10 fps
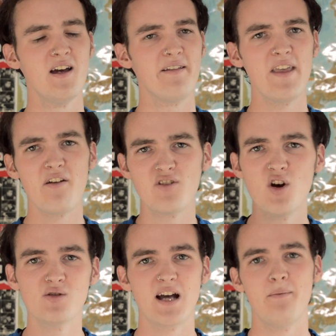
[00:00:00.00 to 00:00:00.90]
They have
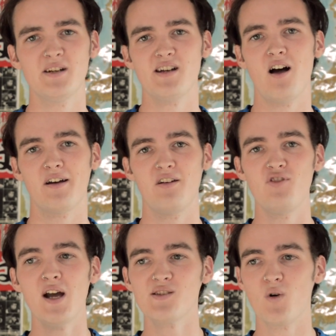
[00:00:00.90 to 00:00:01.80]
no time to talk, and if
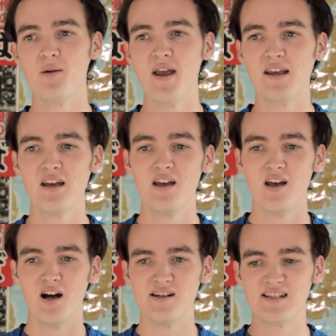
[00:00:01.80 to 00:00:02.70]
you guys want to make
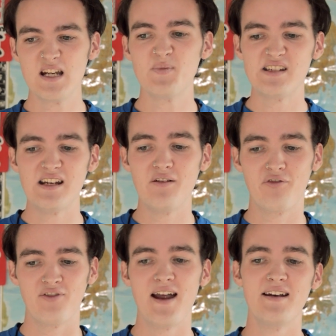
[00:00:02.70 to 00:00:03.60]
a deep-seated
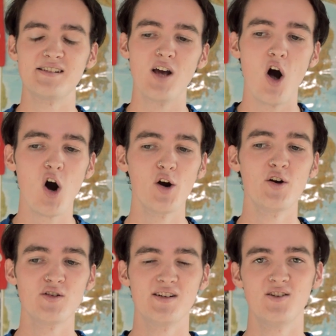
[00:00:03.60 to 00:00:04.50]
friend, it's
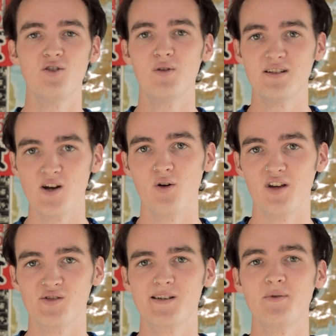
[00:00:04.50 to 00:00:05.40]
harder to do in
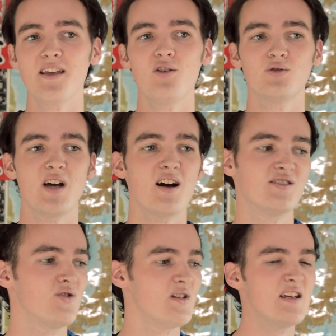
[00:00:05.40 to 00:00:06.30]
Tokyo. Someone that you'll talk
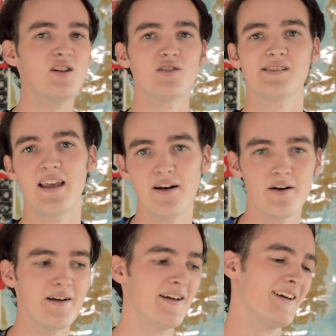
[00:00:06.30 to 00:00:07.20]
to years
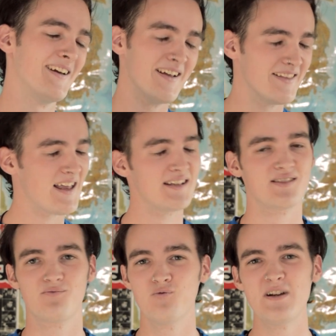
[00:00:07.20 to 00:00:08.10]
later,
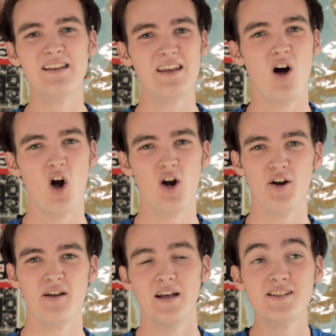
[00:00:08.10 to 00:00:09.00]
that's really
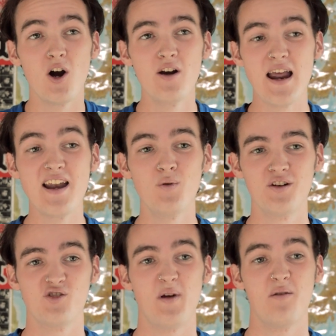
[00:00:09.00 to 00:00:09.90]
hard. It's hard anywhere
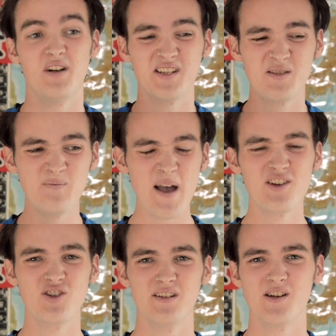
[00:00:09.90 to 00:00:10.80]
in Japan, but
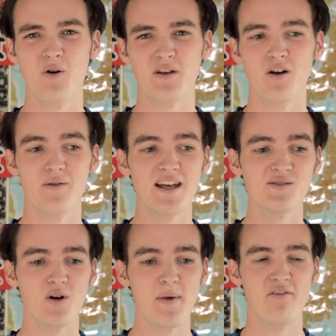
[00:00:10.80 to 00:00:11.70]
especially Tokyo, and that's
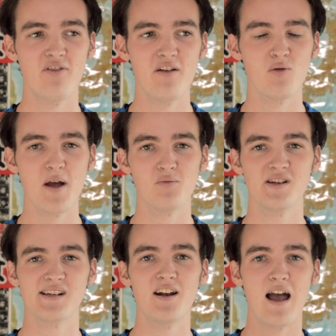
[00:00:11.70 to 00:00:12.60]
one of my favorite
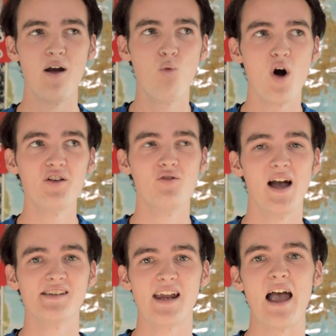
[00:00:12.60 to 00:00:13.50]
memories, and I want you
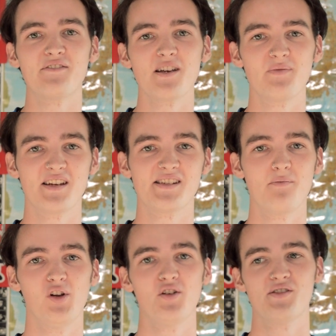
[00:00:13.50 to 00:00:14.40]
guys to have something
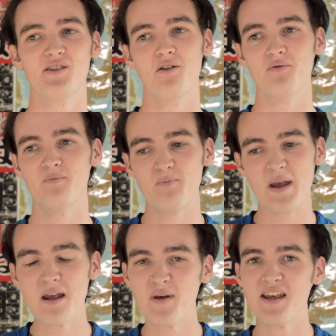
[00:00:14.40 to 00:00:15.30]
similar, so
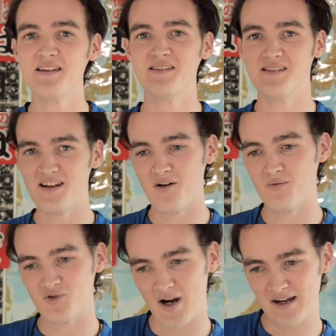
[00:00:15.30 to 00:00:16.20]
maybe,
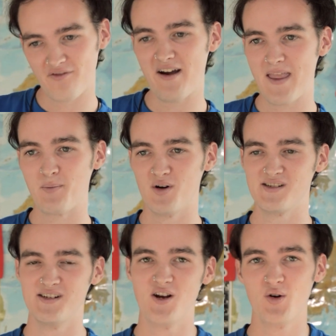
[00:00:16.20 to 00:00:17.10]
trying to find that
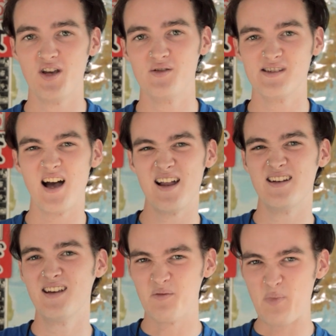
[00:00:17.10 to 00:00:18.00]
person in Tokyo is
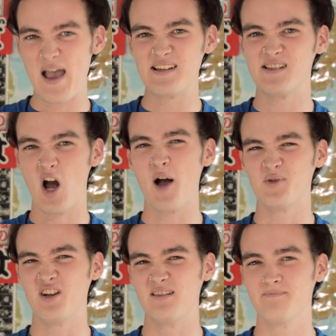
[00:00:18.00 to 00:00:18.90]
not the best
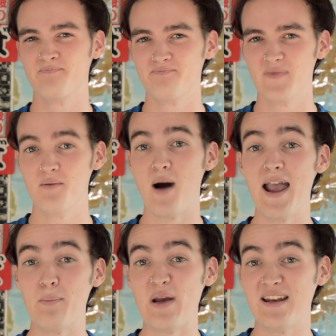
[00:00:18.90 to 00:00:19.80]
option, in my
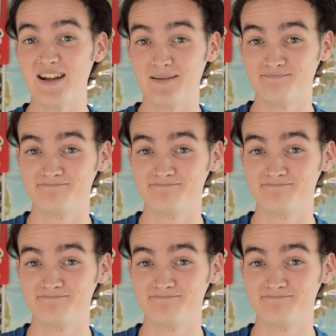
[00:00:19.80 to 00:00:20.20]
opinion.